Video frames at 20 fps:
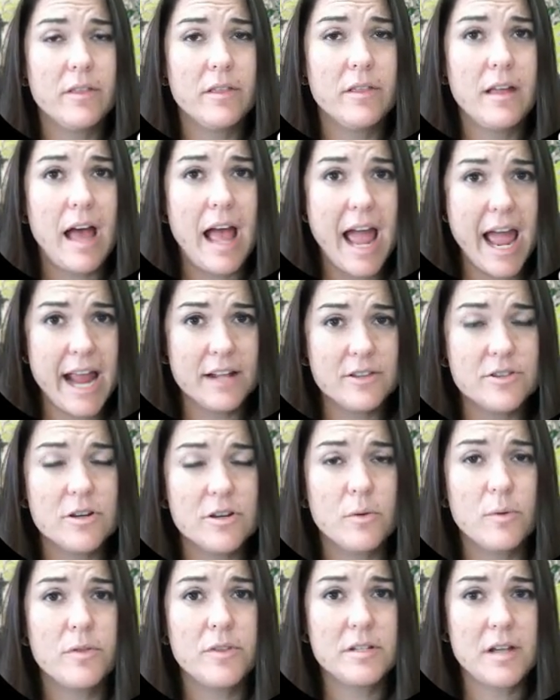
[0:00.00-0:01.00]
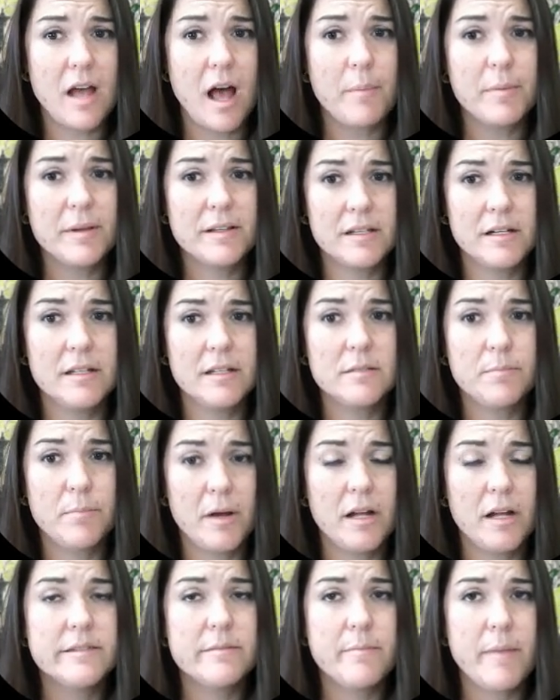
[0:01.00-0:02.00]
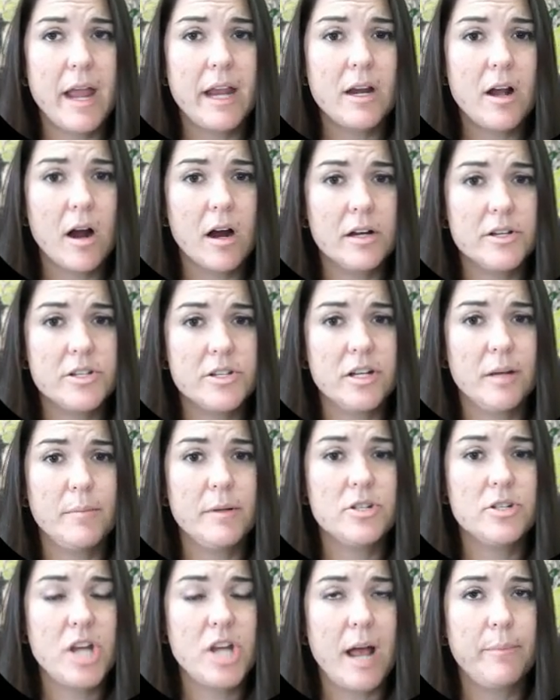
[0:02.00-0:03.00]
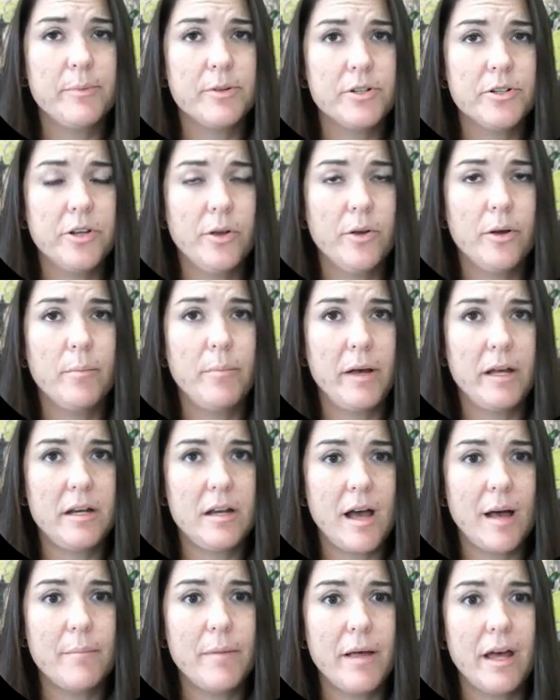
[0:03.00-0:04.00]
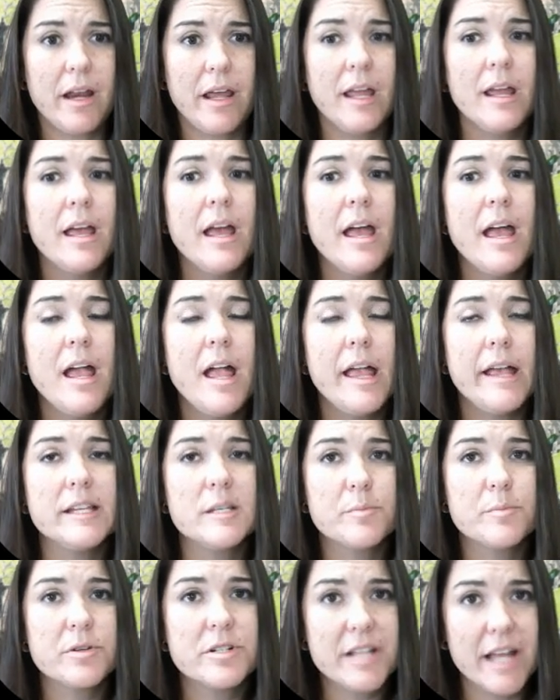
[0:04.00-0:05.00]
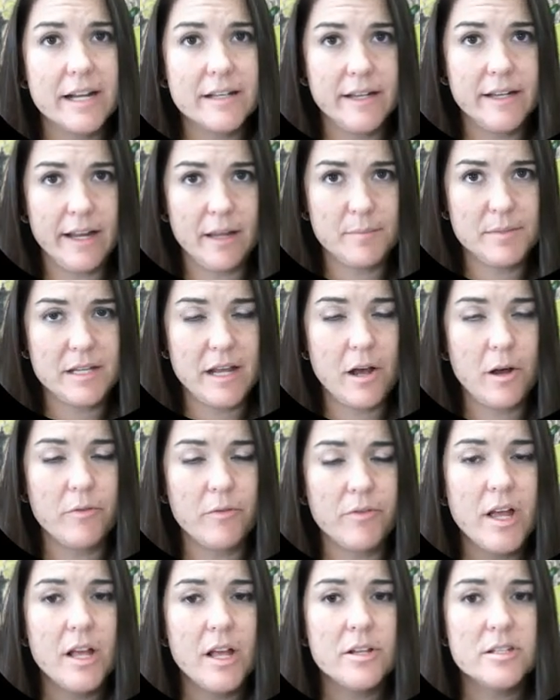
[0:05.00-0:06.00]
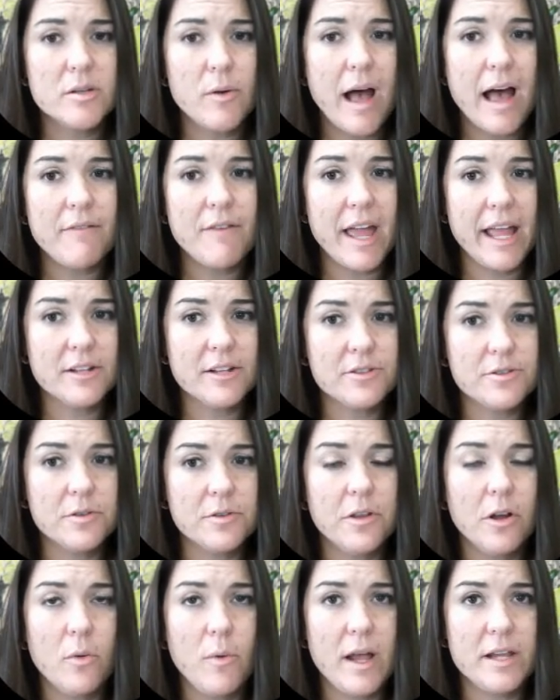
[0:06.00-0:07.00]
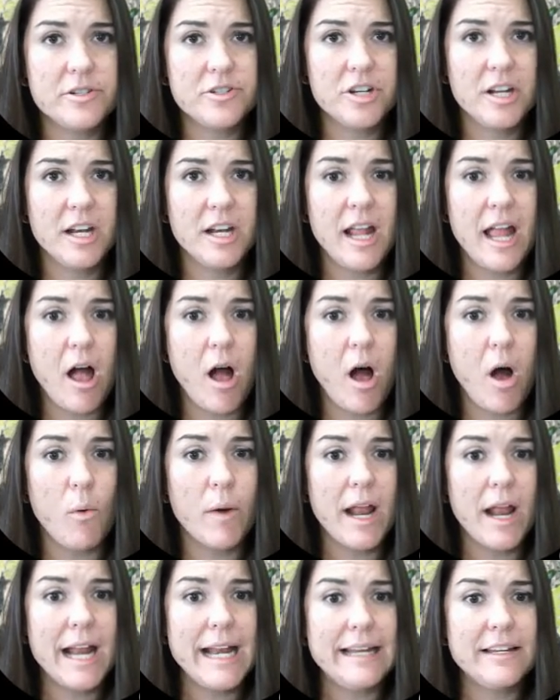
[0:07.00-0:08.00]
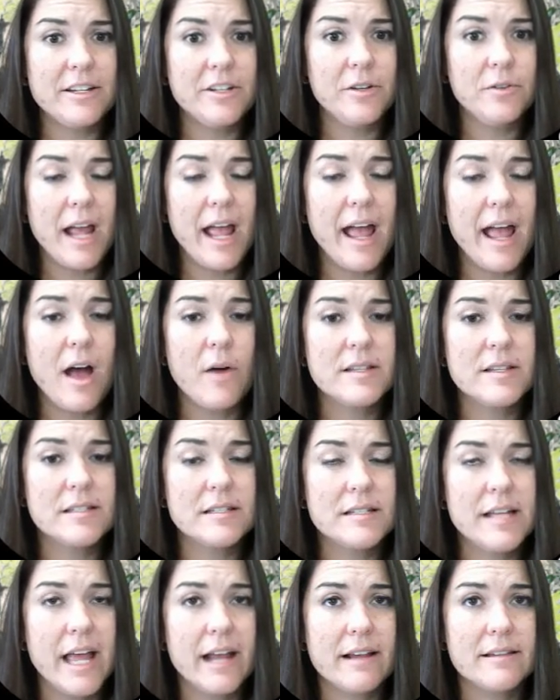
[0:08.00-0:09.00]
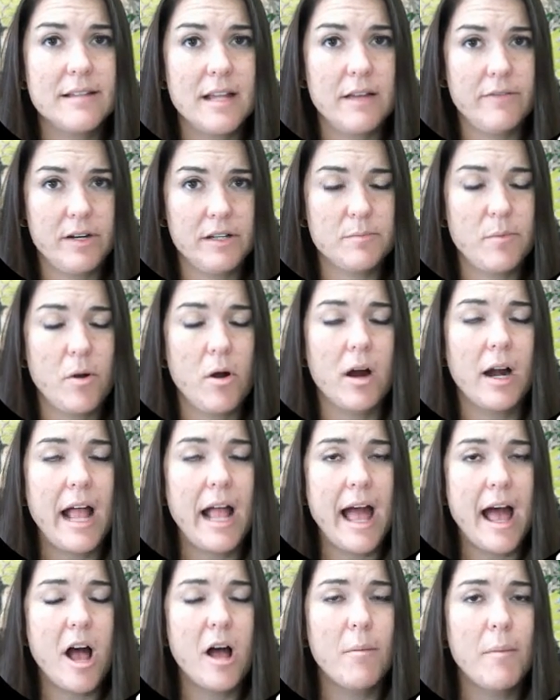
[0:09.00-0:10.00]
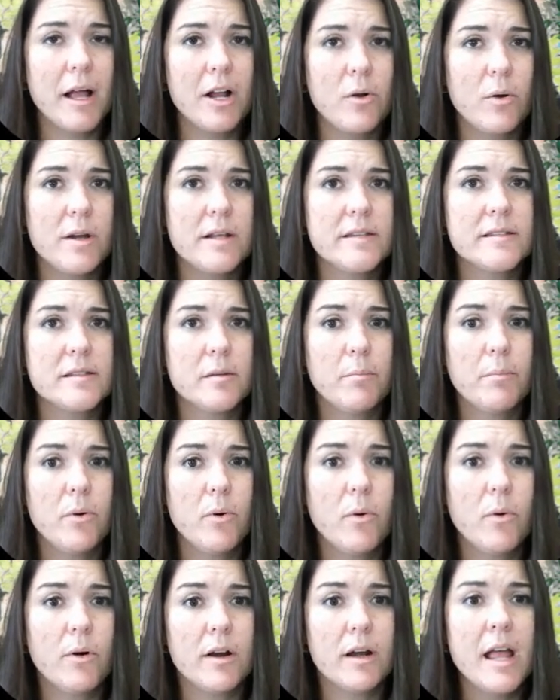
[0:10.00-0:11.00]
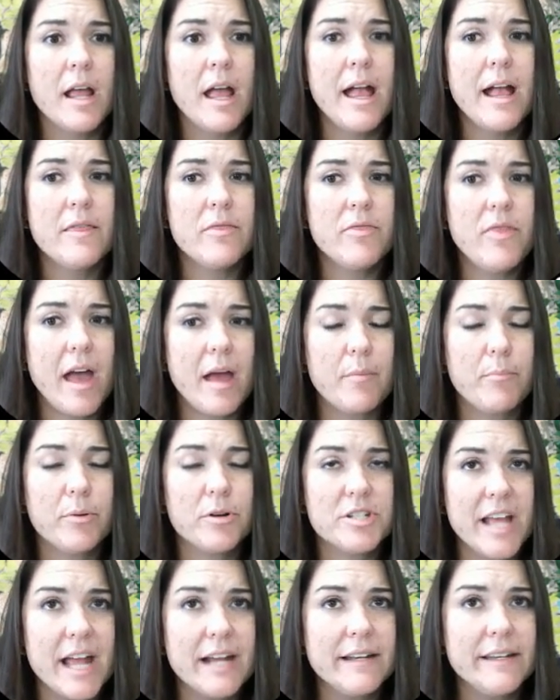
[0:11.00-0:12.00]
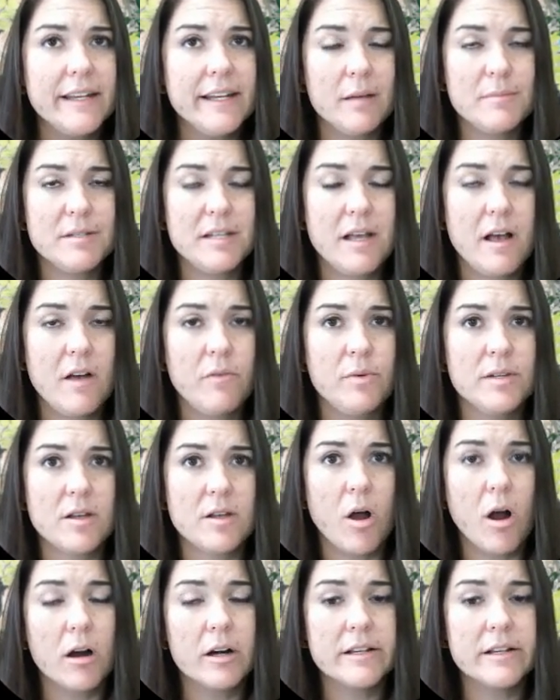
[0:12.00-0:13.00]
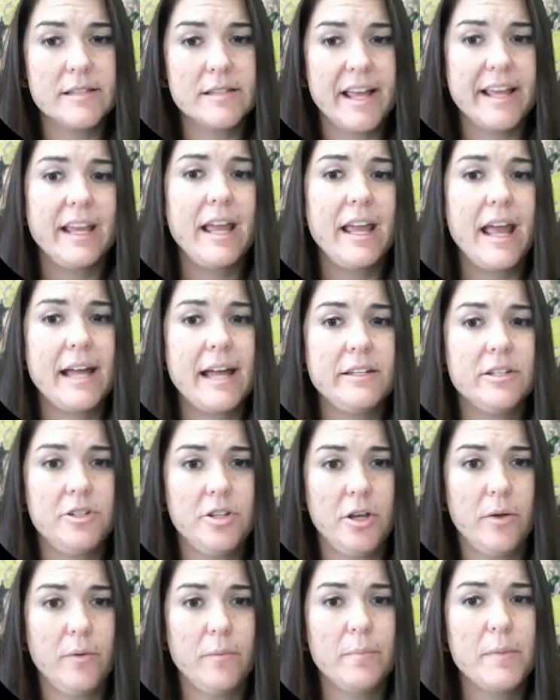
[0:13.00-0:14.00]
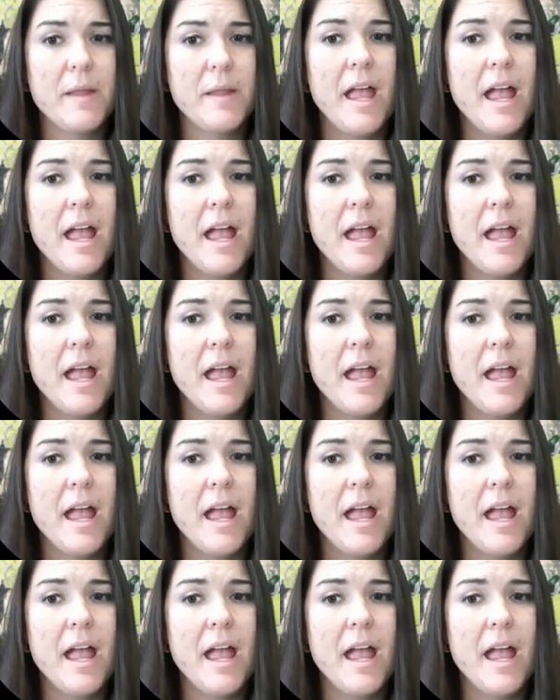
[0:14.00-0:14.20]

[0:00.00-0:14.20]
answer it with the topic sentence. Bud's main hardship in chapter 2 of Bud Not Buddy is protecting himself. So I've answered the question. What I need to do now is the text evidence part. How am I going to support that protecting himself was the hardest thing he had to do?